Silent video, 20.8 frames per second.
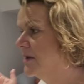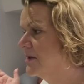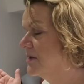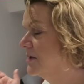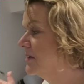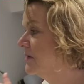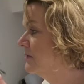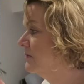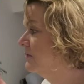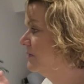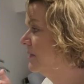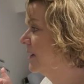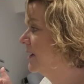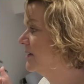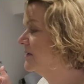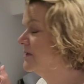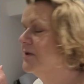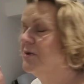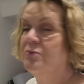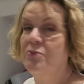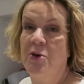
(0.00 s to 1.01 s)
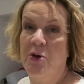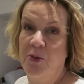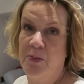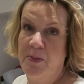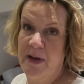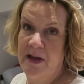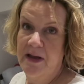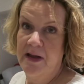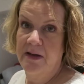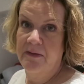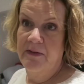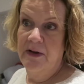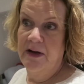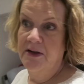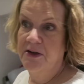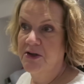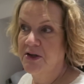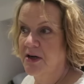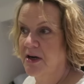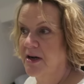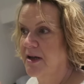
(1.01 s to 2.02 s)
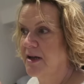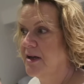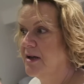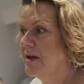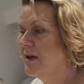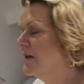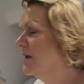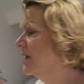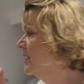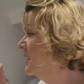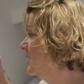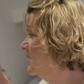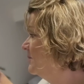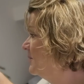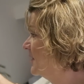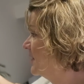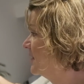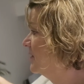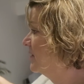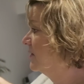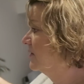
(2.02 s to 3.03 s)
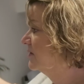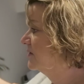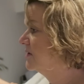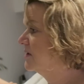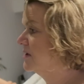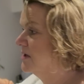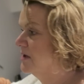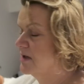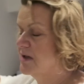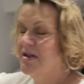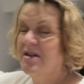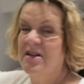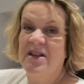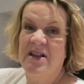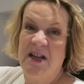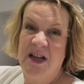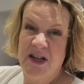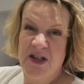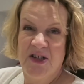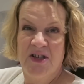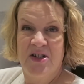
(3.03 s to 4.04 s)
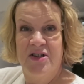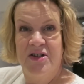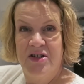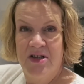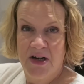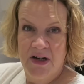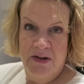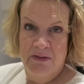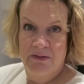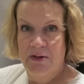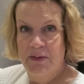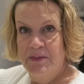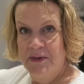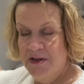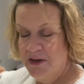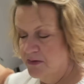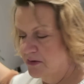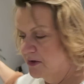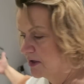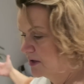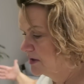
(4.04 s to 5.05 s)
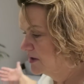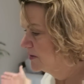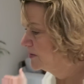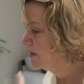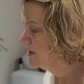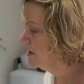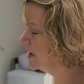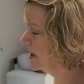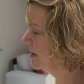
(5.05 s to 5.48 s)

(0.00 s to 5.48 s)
isn't as it will be eventually, because kitchen dining room still needs to be